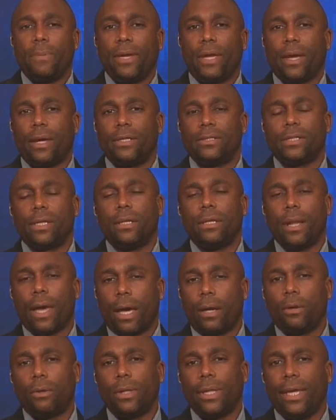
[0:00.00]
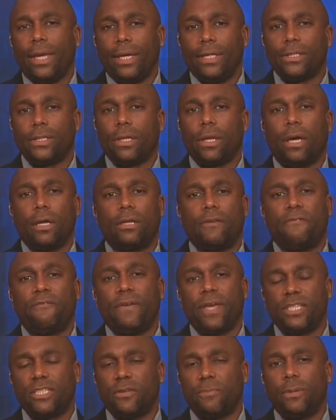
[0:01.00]
because not only is it a
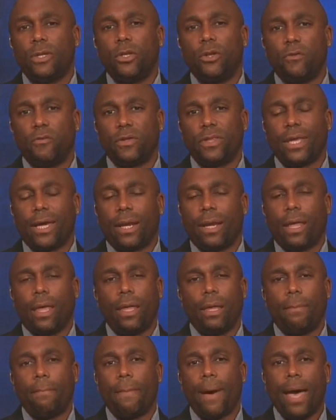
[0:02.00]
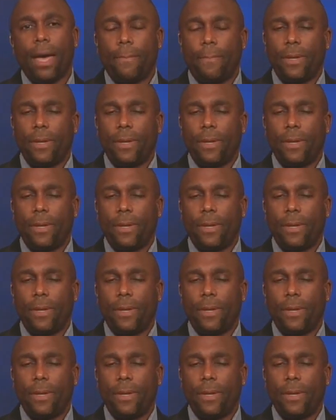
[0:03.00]
defensive maneuver that, in my